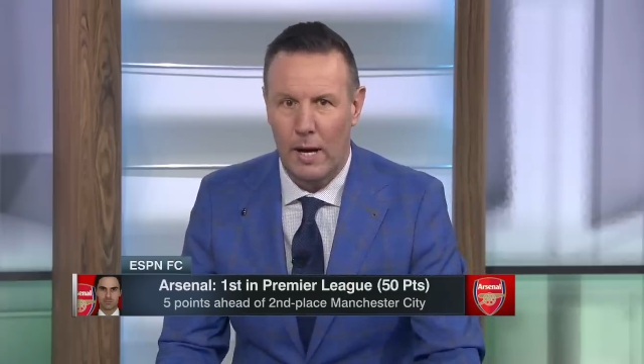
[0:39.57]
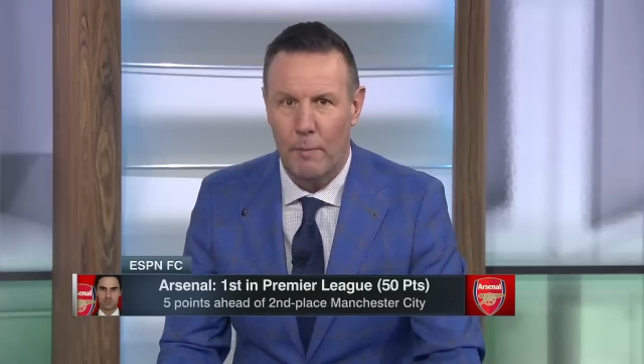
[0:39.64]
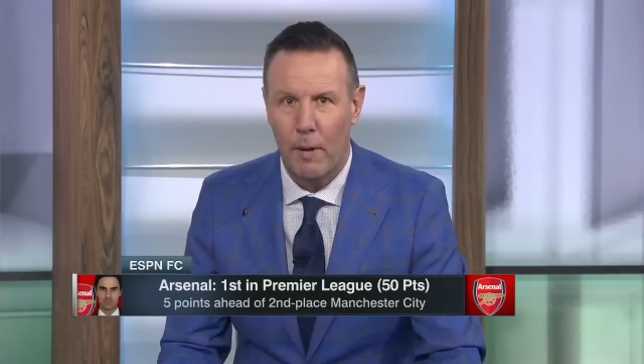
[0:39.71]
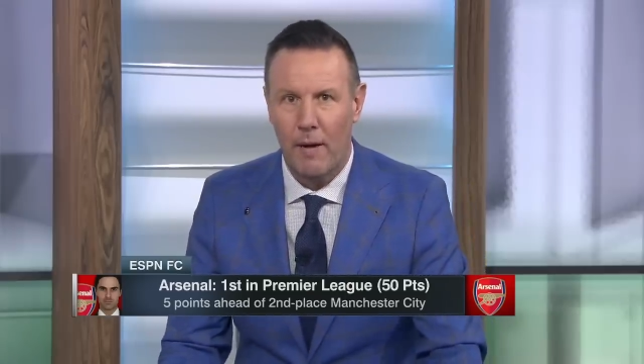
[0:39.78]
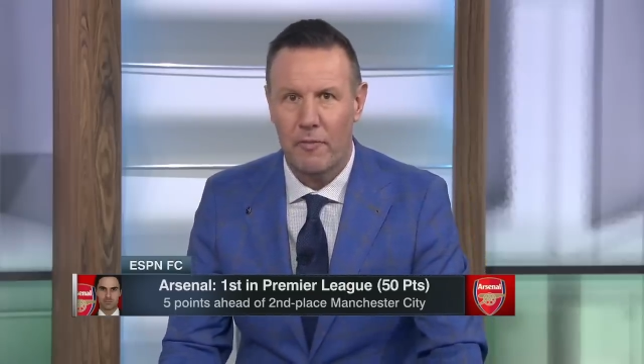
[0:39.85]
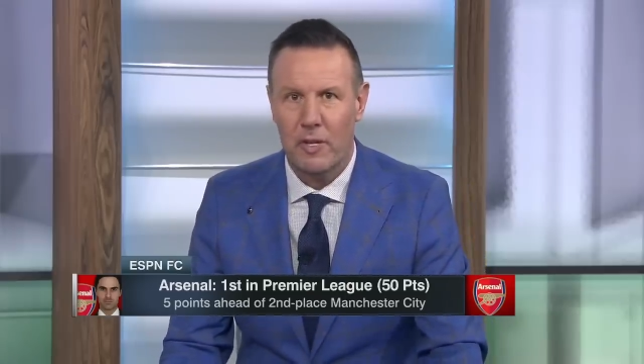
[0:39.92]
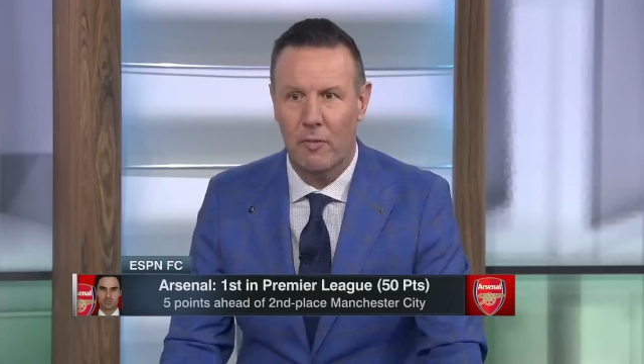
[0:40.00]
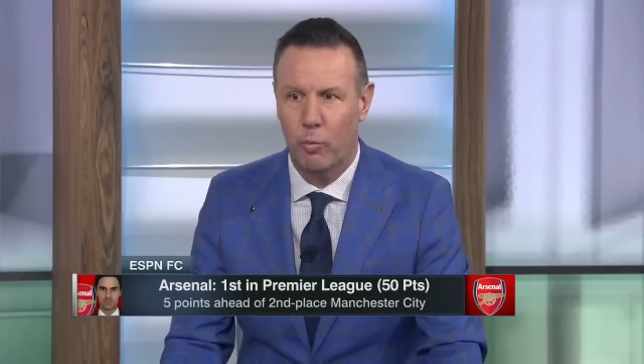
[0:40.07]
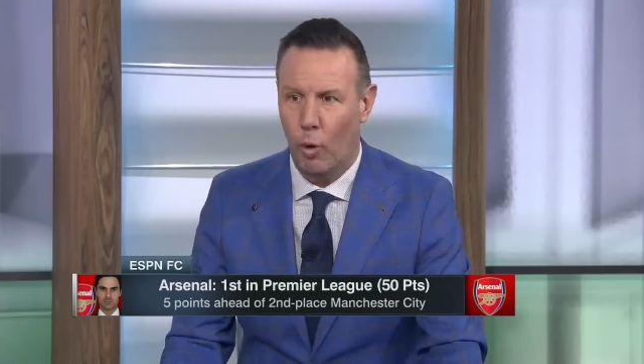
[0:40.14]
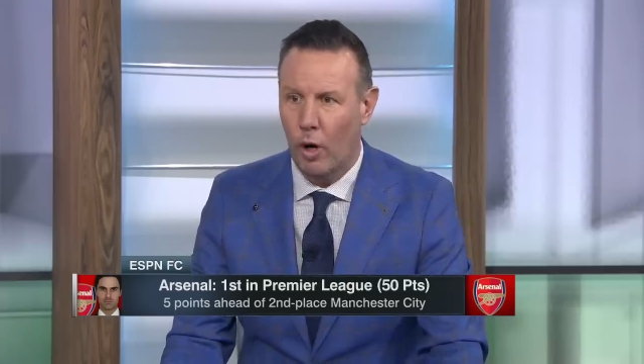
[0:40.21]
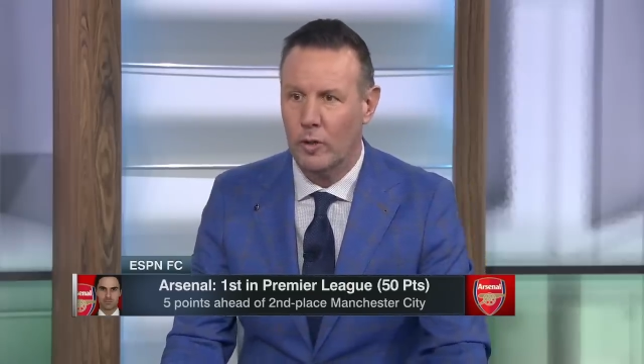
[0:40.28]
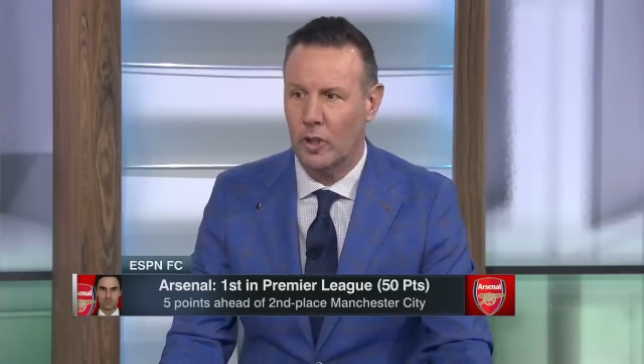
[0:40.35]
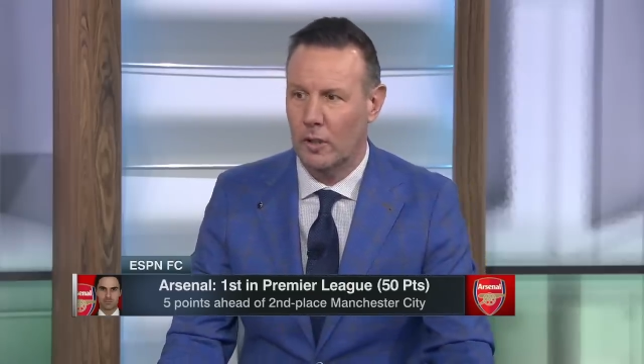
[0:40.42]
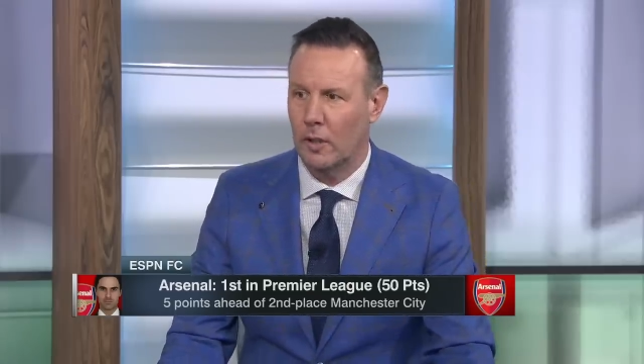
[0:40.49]
But if you're
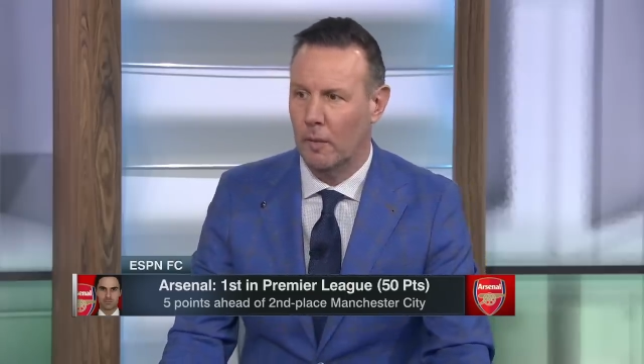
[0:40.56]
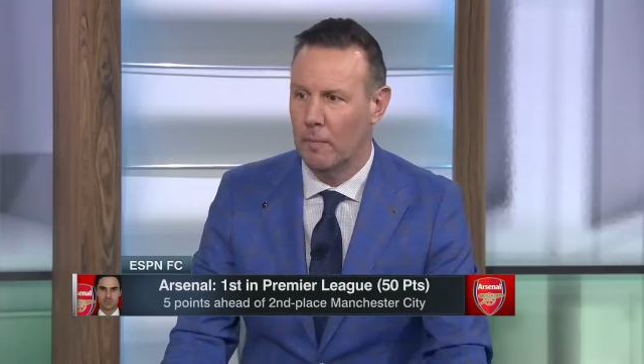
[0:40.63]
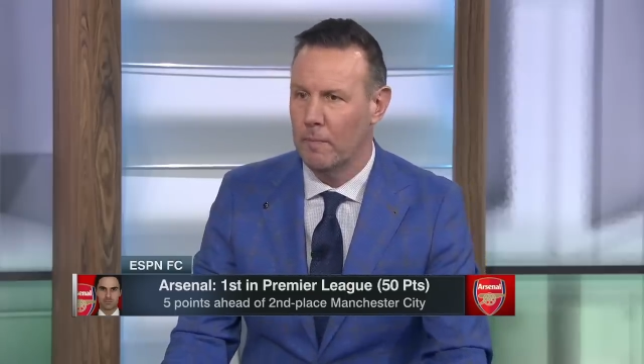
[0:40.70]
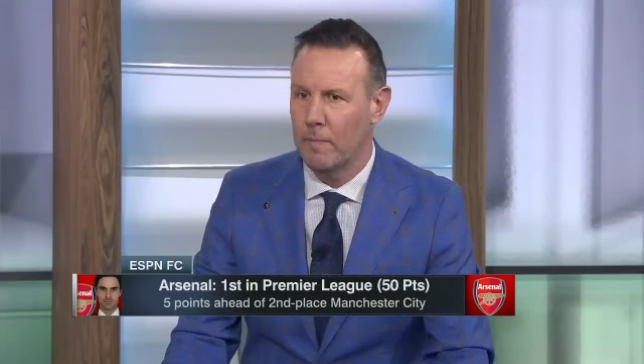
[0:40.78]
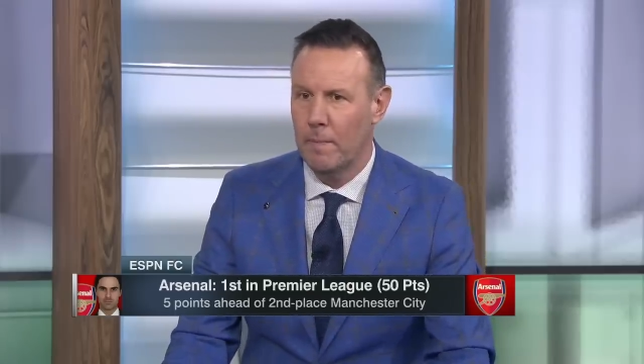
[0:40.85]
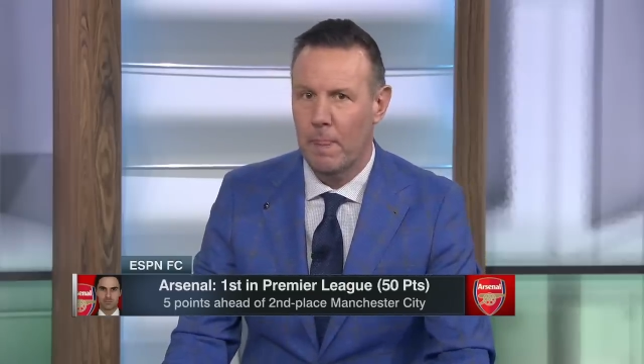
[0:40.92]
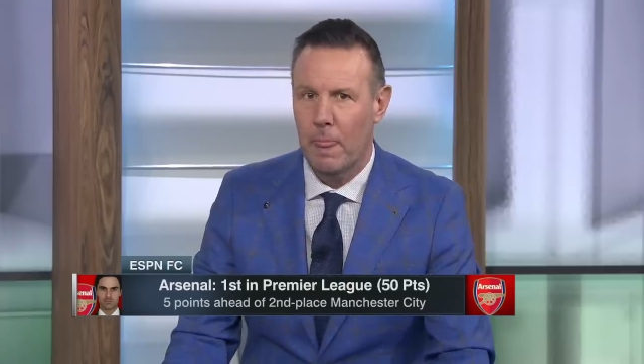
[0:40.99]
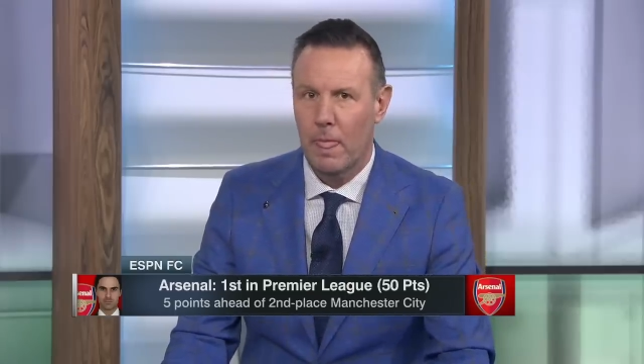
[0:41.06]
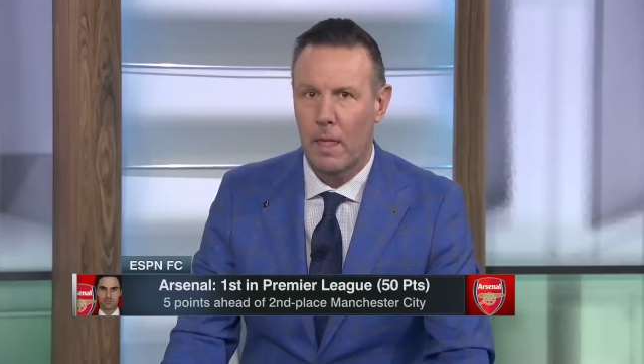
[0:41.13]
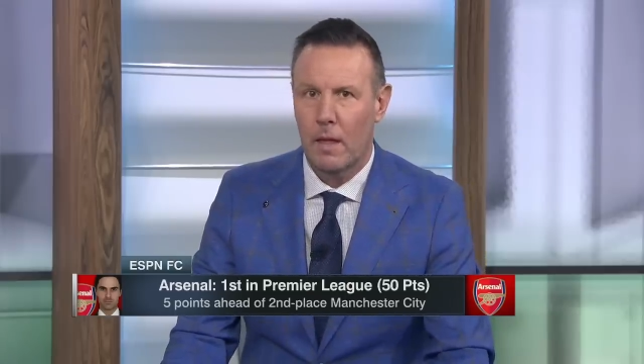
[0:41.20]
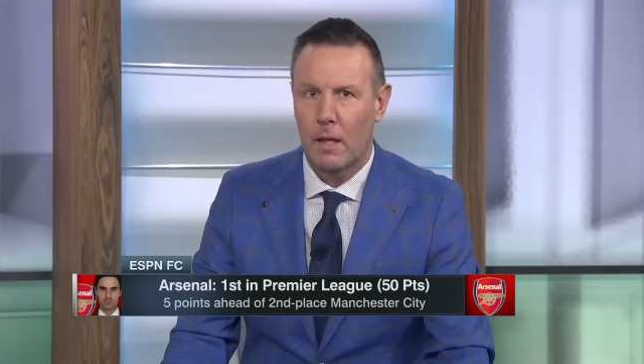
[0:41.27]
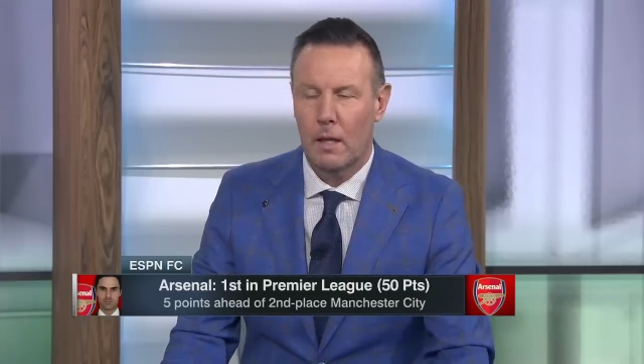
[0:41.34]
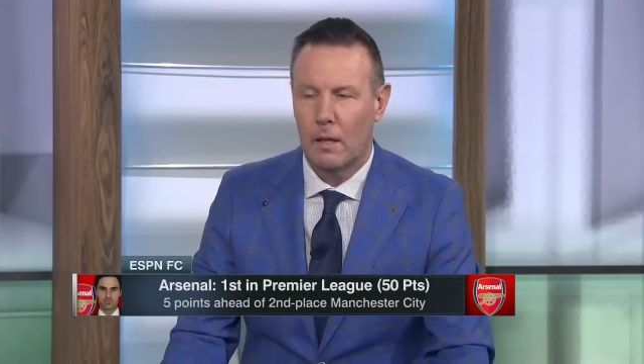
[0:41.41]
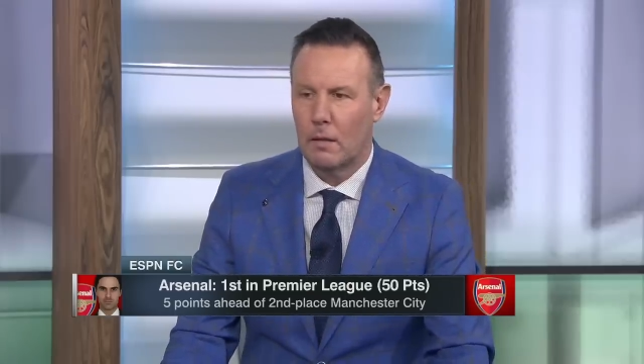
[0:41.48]
watching them,
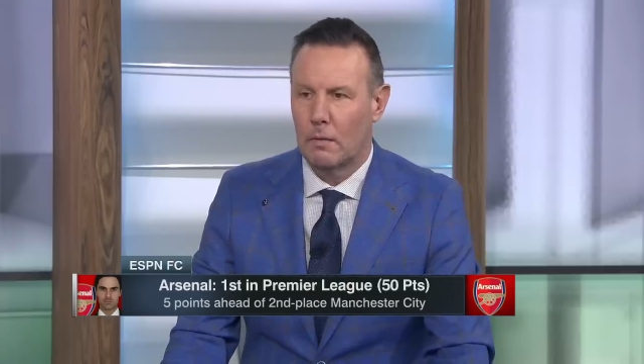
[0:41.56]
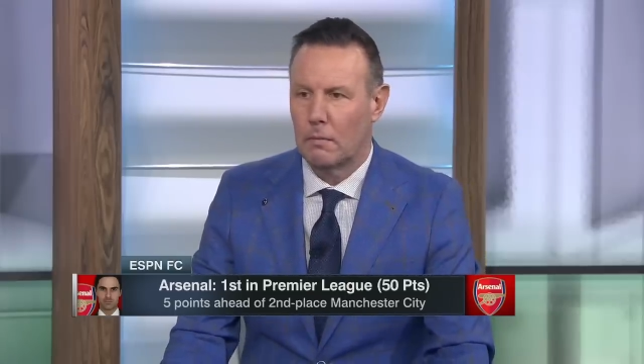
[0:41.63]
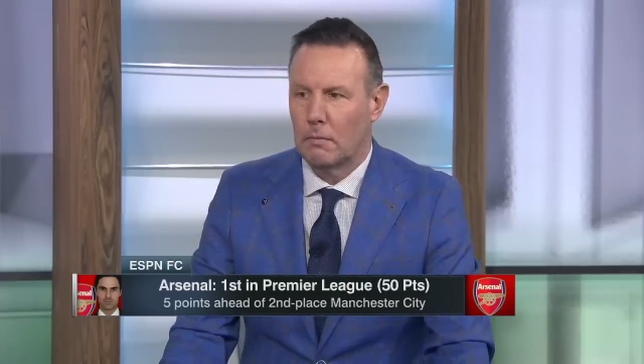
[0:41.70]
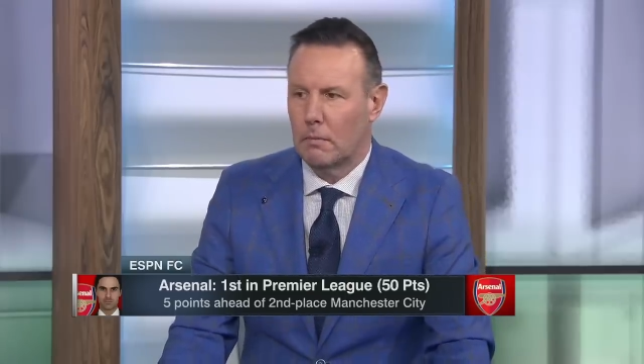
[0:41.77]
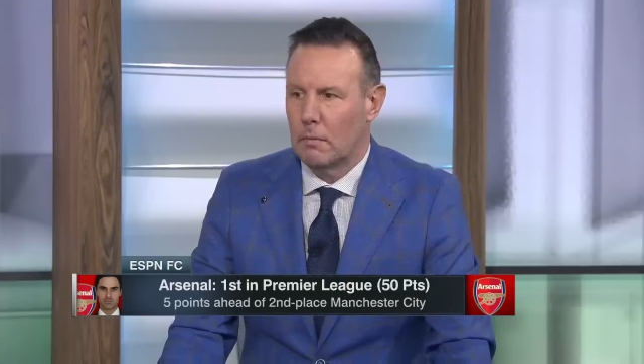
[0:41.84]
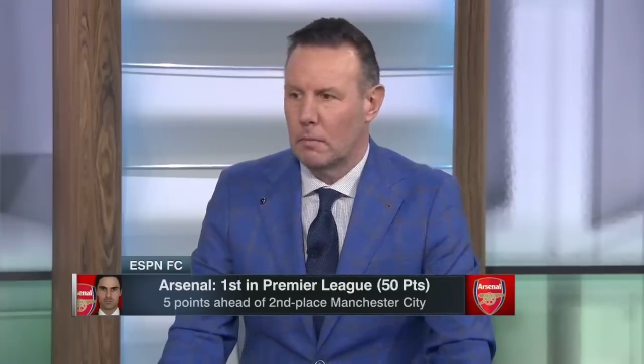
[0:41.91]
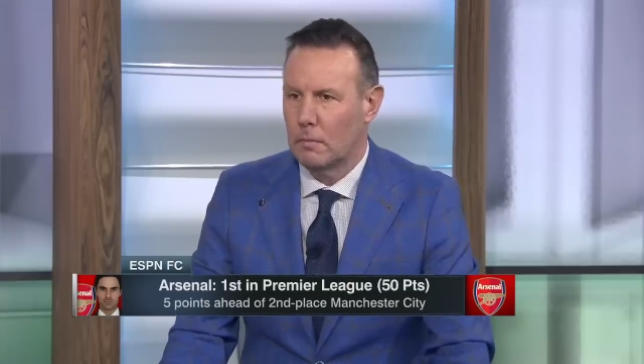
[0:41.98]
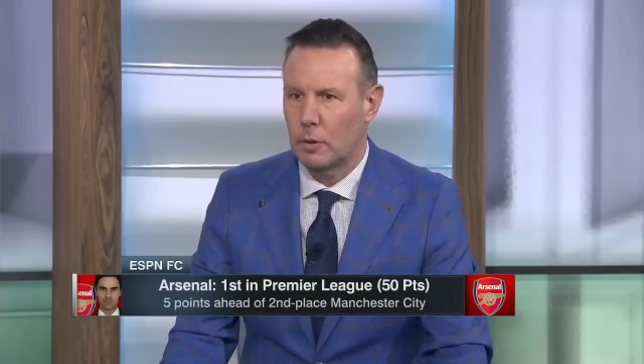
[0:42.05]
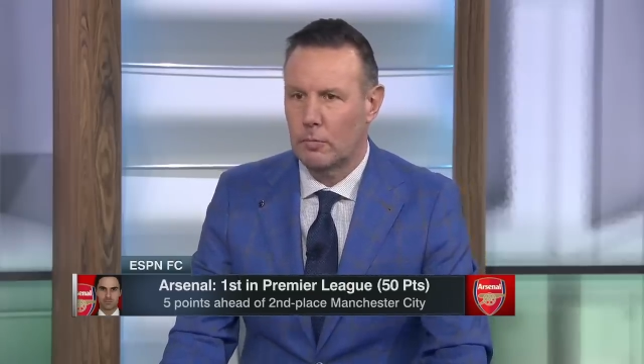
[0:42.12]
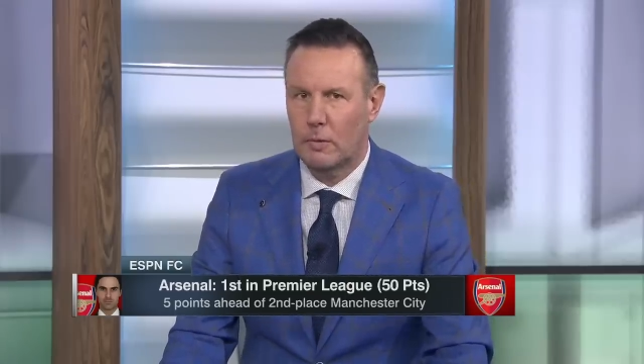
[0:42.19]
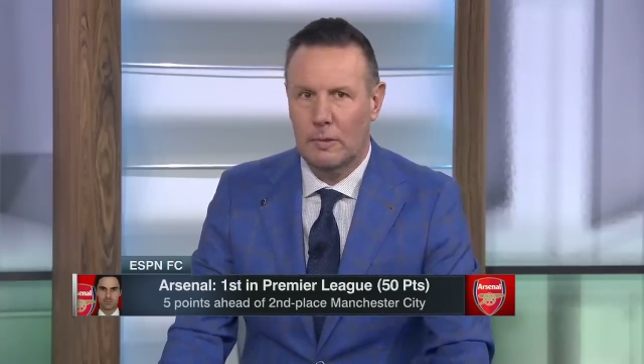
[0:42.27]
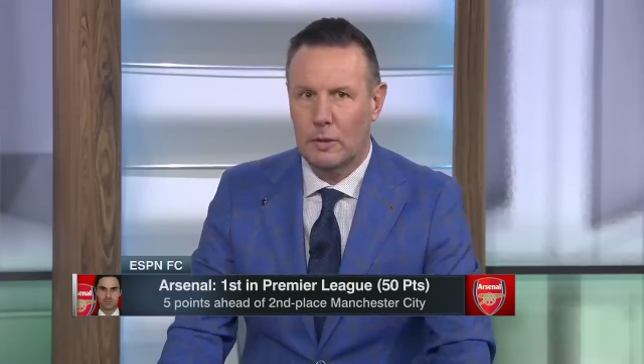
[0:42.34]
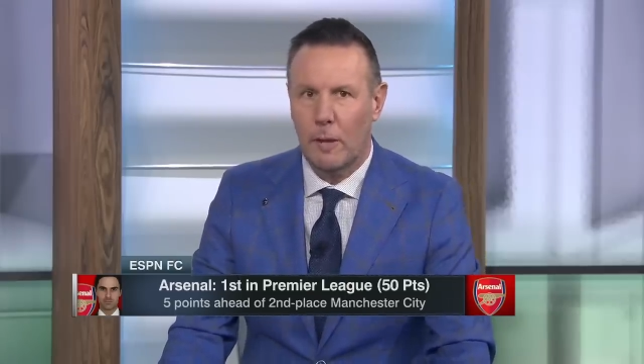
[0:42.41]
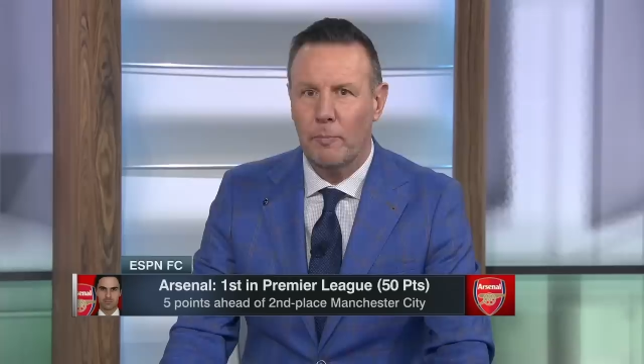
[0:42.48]

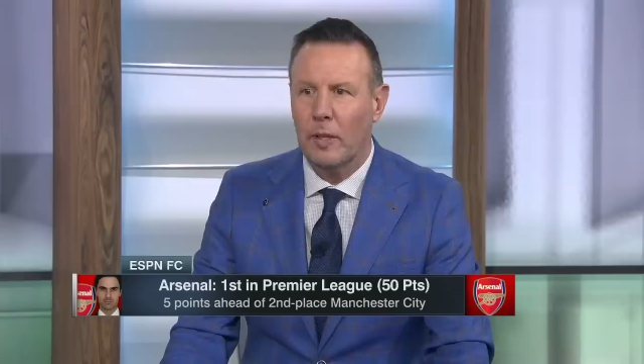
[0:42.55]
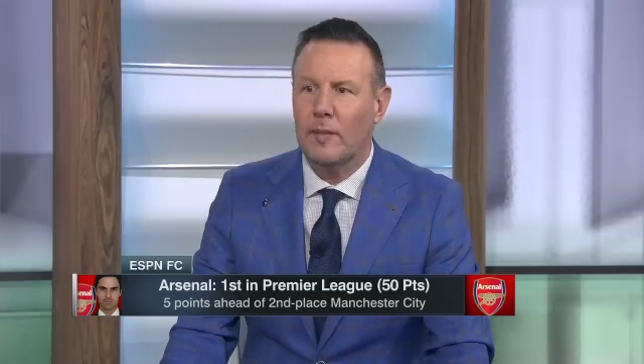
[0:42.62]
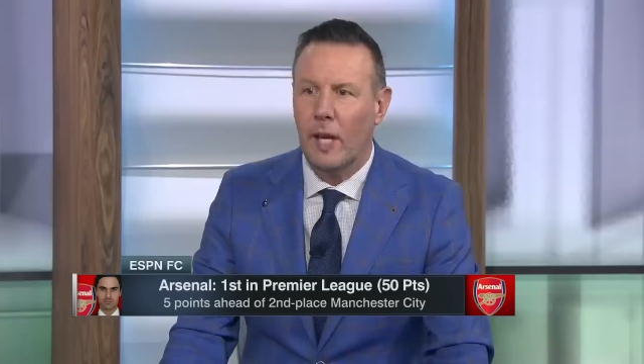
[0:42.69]
somebody